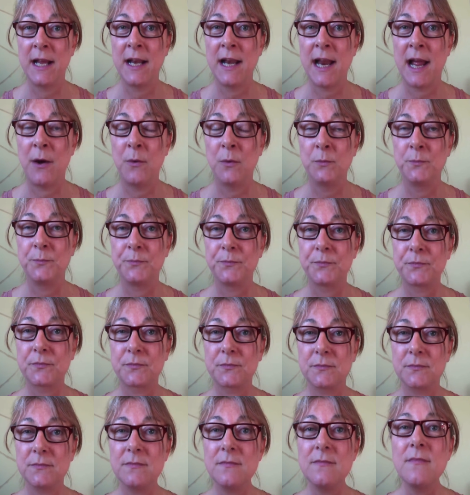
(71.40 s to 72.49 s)
now.
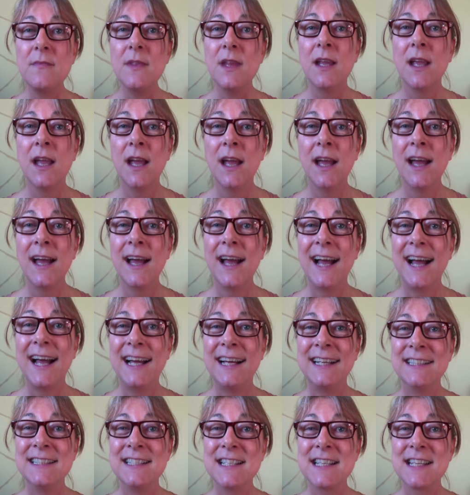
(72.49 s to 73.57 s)

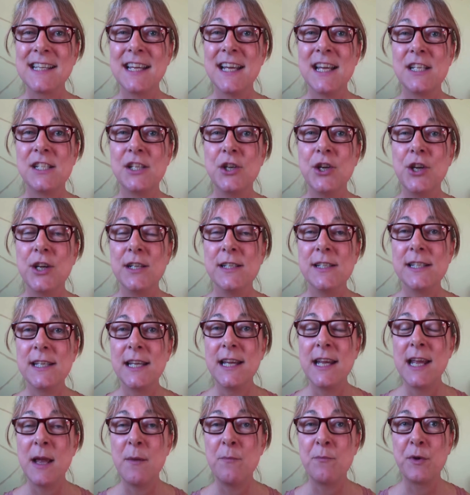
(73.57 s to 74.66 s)
And so you can
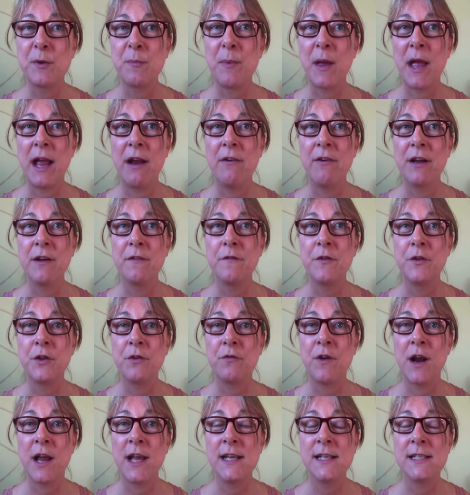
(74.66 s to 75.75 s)
see him preparing for the
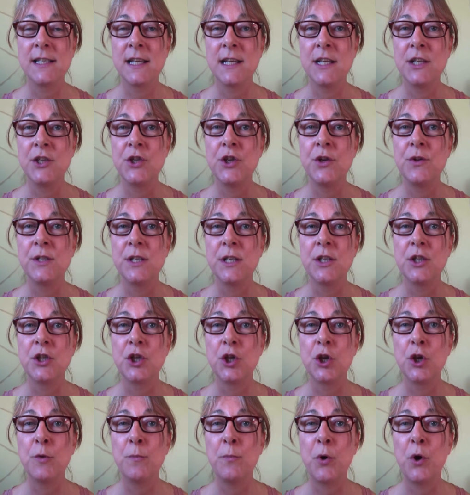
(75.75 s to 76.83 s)
race, and he's using
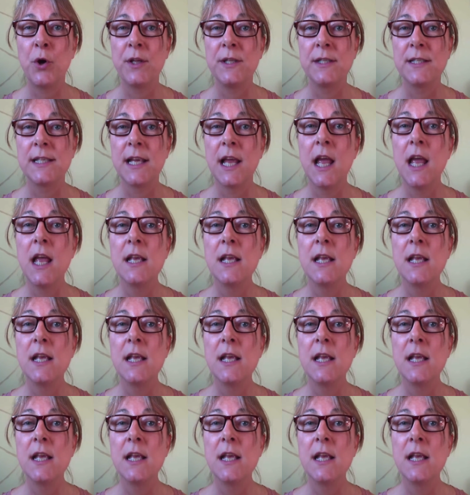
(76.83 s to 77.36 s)
2 points.